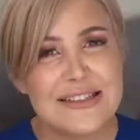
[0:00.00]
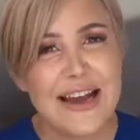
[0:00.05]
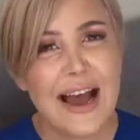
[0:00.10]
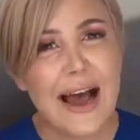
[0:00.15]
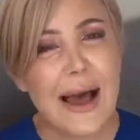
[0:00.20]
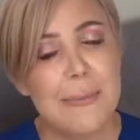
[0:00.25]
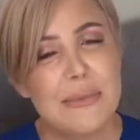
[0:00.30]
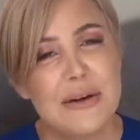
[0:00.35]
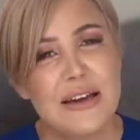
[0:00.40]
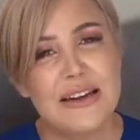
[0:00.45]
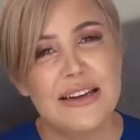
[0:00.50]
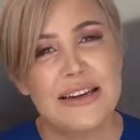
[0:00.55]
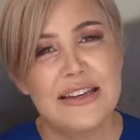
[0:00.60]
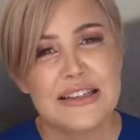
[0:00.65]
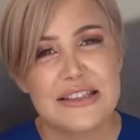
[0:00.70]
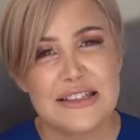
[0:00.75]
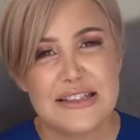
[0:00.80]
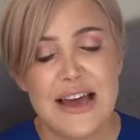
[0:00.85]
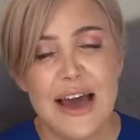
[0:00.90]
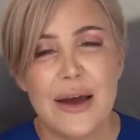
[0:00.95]
to happen
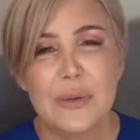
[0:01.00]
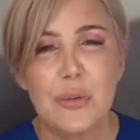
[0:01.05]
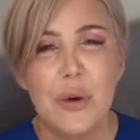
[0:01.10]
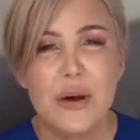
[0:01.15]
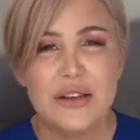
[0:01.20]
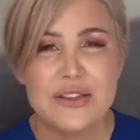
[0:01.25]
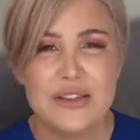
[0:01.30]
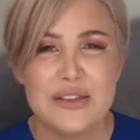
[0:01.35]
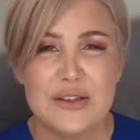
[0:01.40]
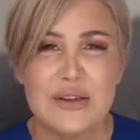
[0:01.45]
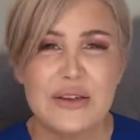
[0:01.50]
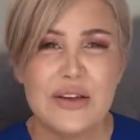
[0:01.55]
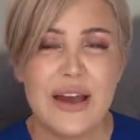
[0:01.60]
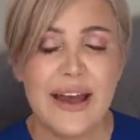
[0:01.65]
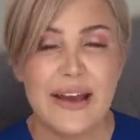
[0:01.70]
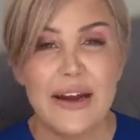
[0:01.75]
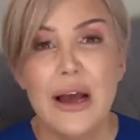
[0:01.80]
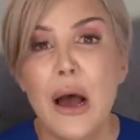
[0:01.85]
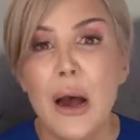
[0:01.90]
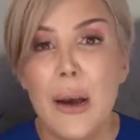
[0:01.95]
is that once you
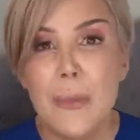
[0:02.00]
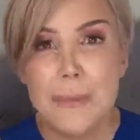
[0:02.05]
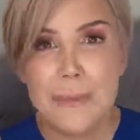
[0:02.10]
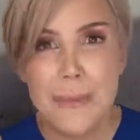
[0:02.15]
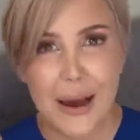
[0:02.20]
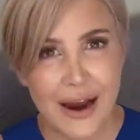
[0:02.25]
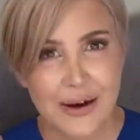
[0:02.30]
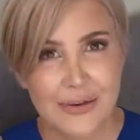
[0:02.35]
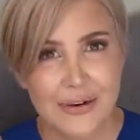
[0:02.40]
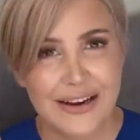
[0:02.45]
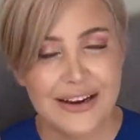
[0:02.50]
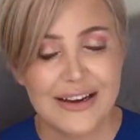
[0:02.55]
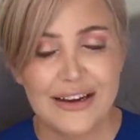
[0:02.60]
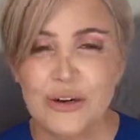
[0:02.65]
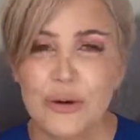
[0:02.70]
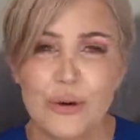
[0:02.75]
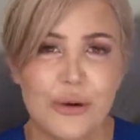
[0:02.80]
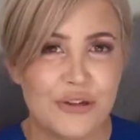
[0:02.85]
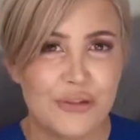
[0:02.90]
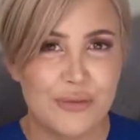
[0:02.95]
get
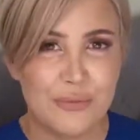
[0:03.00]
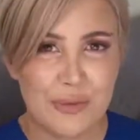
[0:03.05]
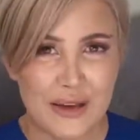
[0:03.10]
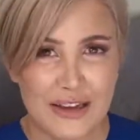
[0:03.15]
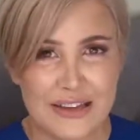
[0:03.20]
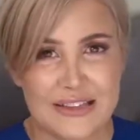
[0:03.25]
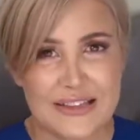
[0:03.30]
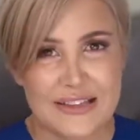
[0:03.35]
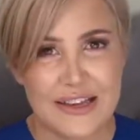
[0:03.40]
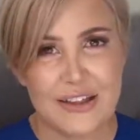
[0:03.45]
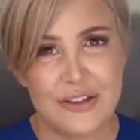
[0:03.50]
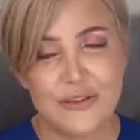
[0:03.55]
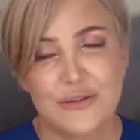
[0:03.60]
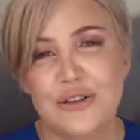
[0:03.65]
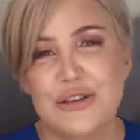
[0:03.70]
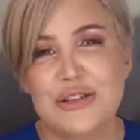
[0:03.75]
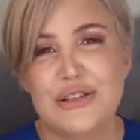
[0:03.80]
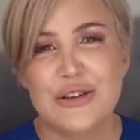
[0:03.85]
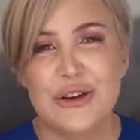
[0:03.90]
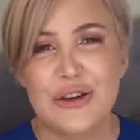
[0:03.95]
married or you've been together
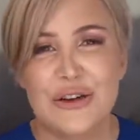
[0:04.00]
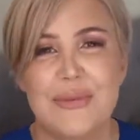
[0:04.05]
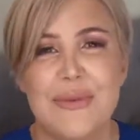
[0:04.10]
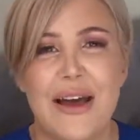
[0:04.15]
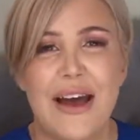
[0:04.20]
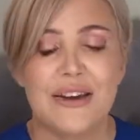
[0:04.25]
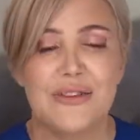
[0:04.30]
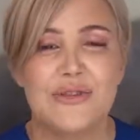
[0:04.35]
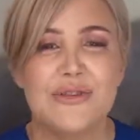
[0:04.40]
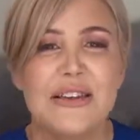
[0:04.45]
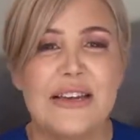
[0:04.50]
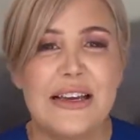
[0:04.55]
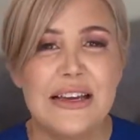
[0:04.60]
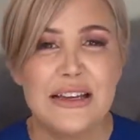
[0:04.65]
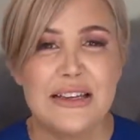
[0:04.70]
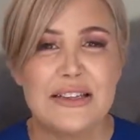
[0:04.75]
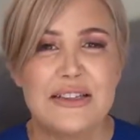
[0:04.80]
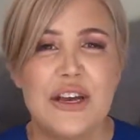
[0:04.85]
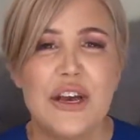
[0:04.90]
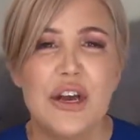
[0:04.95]
for a certain amount of
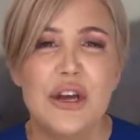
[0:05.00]
years,